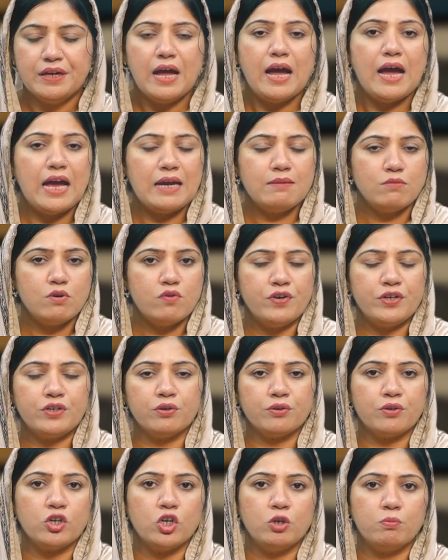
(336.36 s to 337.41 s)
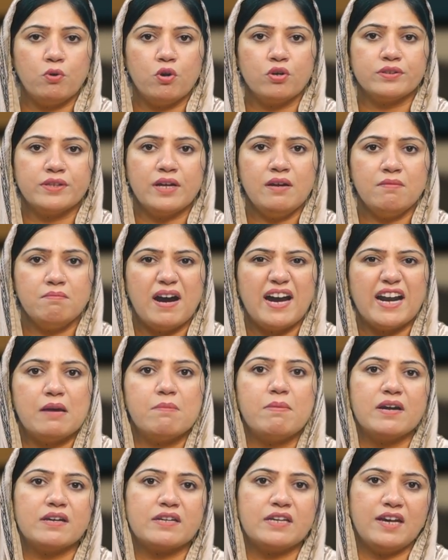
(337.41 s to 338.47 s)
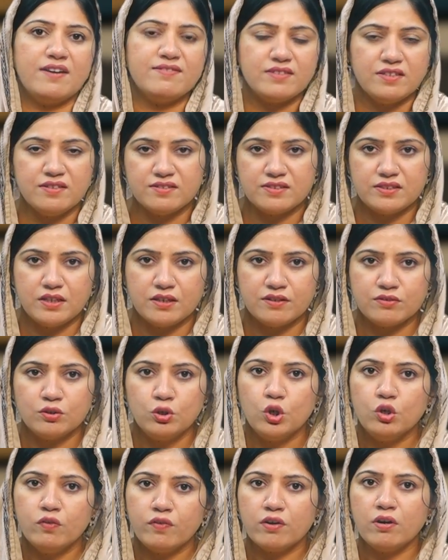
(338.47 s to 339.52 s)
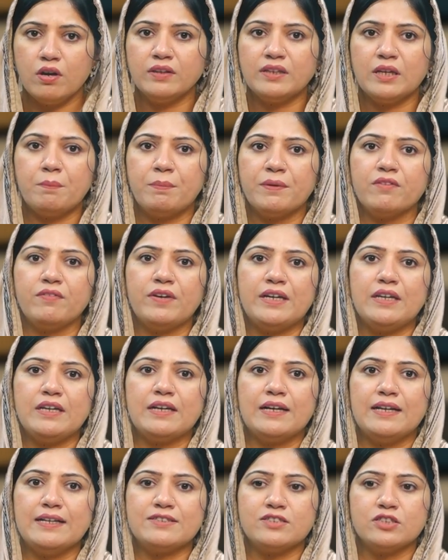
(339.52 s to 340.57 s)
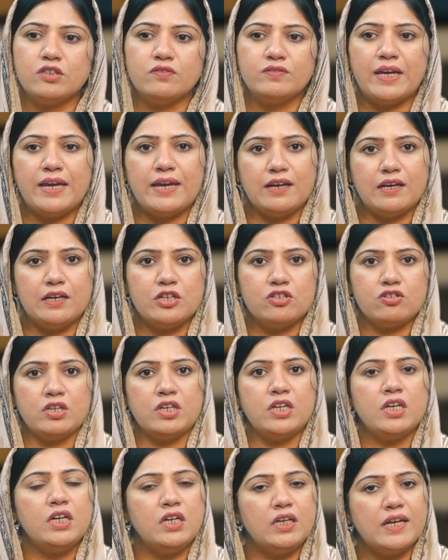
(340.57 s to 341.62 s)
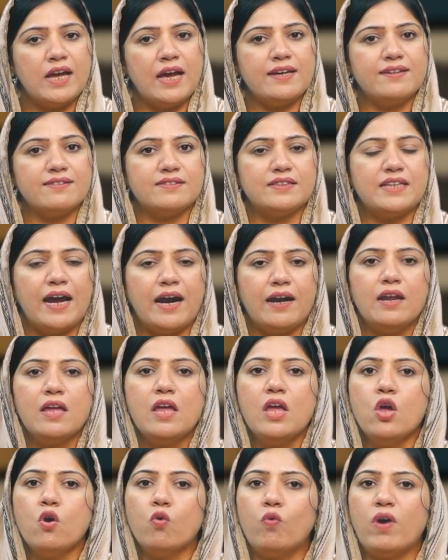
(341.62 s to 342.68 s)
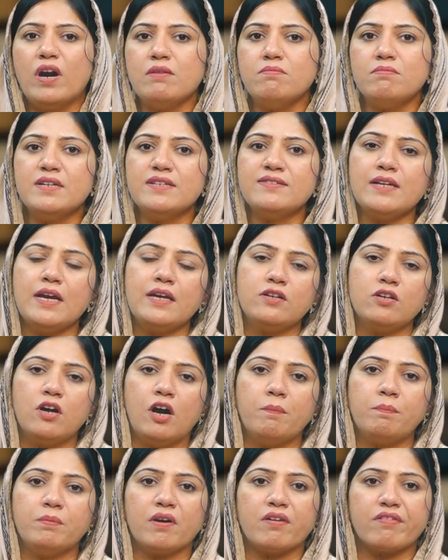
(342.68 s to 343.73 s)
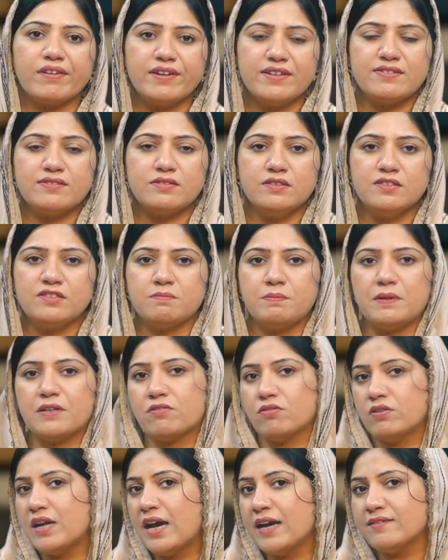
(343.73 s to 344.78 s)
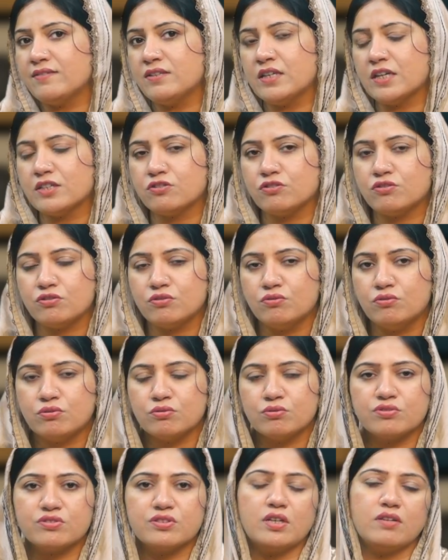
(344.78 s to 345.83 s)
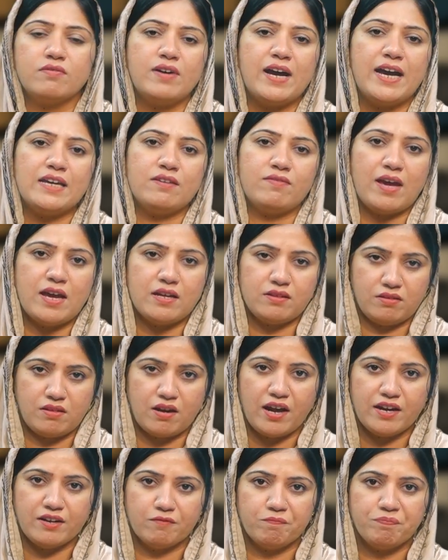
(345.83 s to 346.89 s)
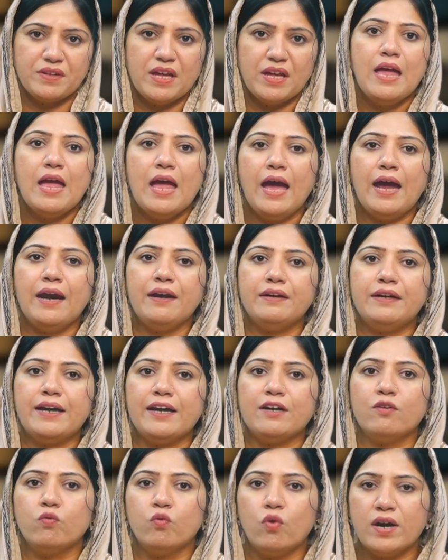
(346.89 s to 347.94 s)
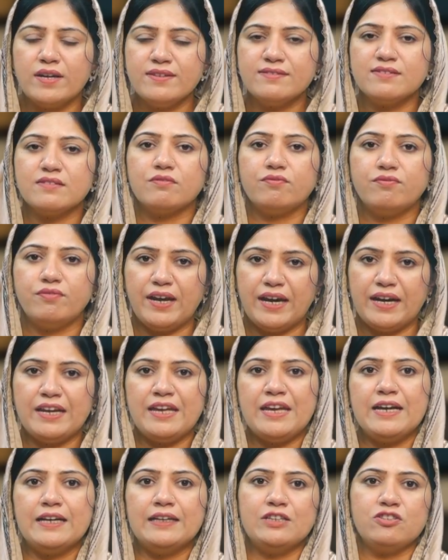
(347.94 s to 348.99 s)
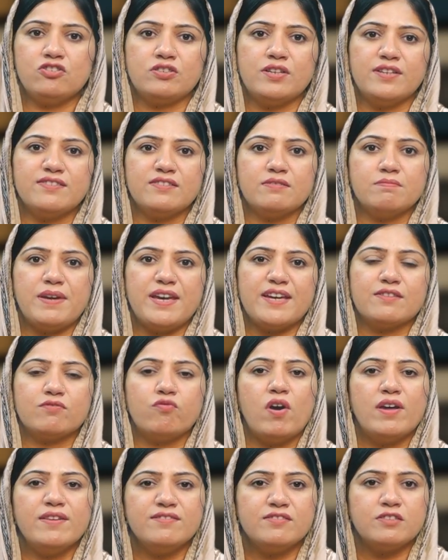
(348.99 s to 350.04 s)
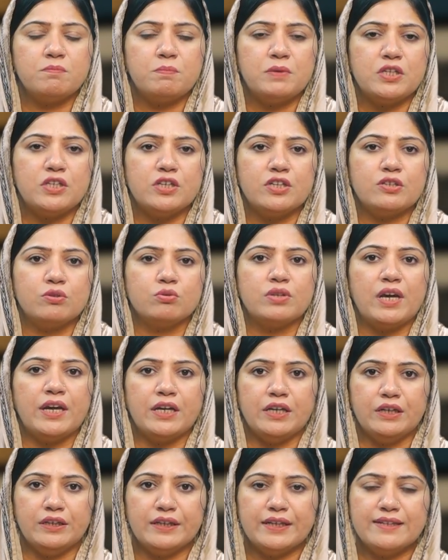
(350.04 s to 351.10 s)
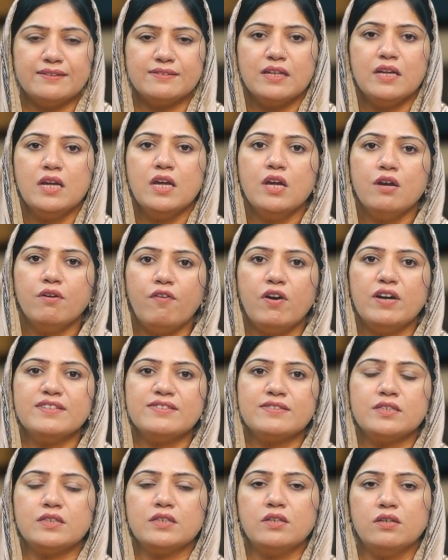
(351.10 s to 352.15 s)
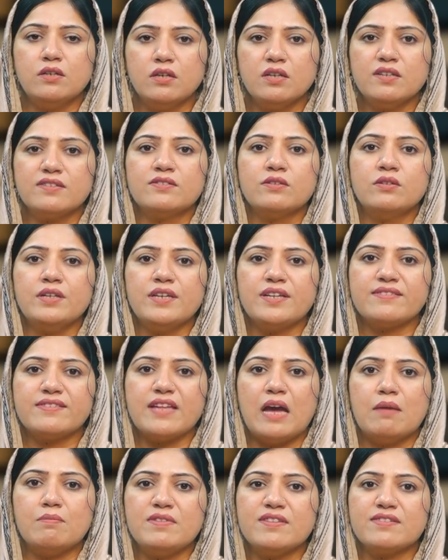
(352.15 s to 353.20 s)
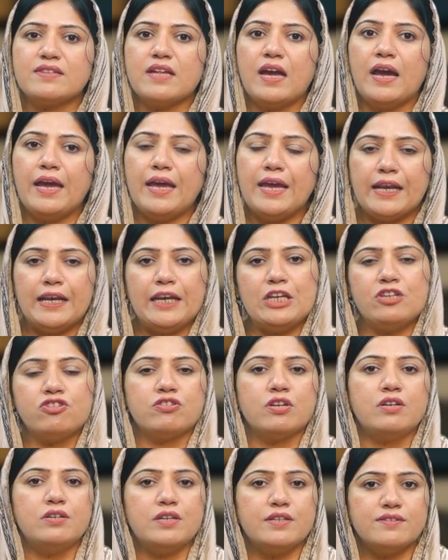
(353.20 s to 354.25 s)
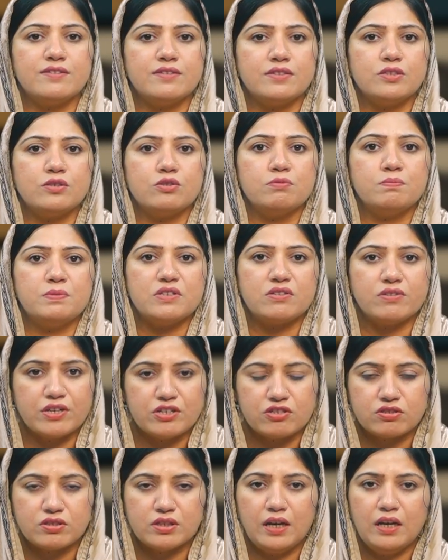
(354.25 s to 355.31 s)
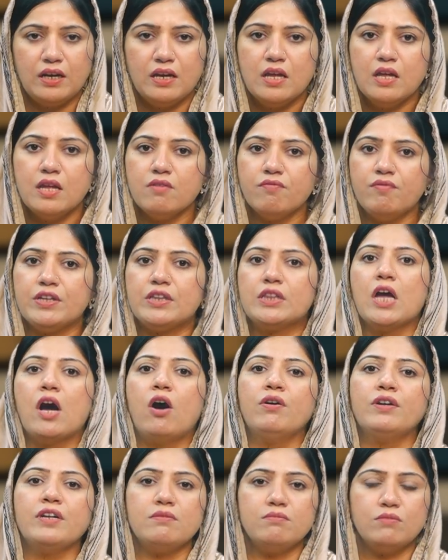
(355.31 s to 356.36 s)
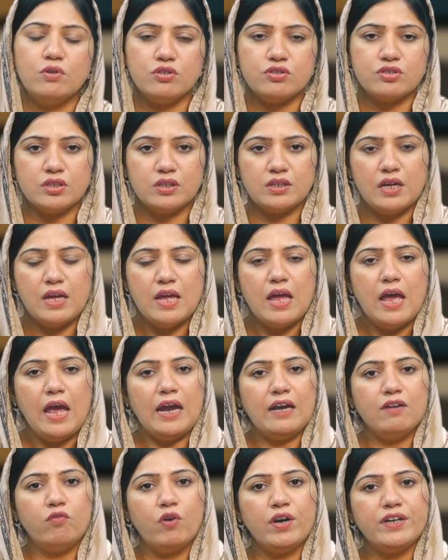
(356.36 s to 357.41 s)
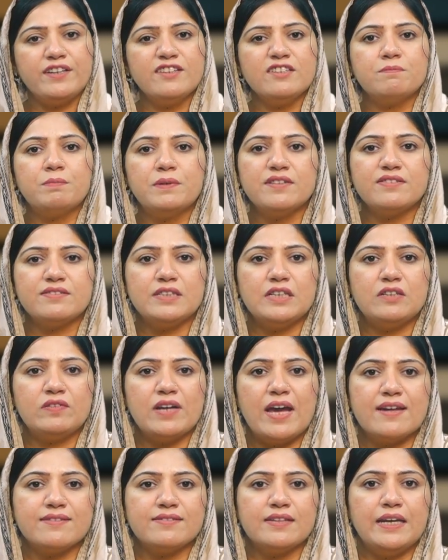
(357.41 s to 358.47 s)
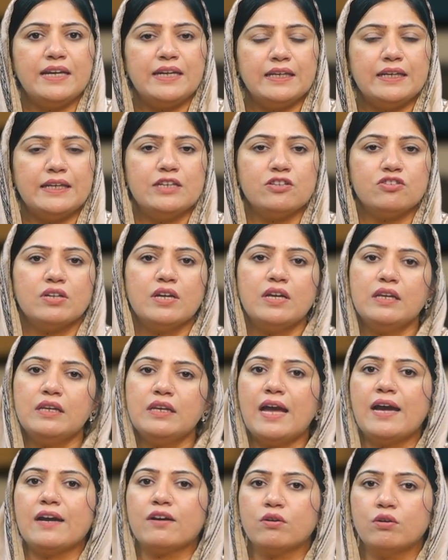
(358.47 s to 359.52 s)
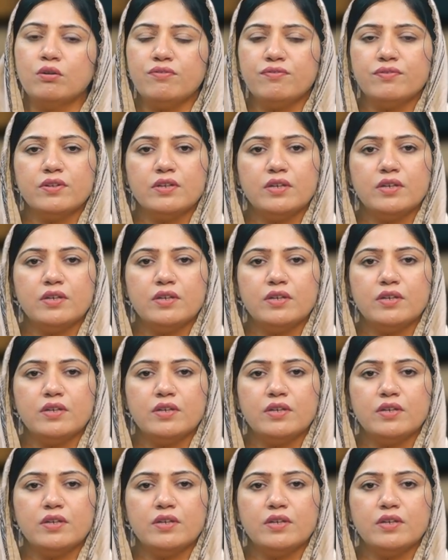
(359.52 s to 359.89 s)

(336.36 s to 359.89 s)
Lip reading: I'm over talking about the Malabar Caves incident. So overall, the pervading culture of the English in India is that one must adopt a racist, patronizing attitude to survive and thrive, and that one's very Englishness makes one superior to the Indians. Foster also examines the English tendency to be rational, without emotion, and what is perceived as the English lack of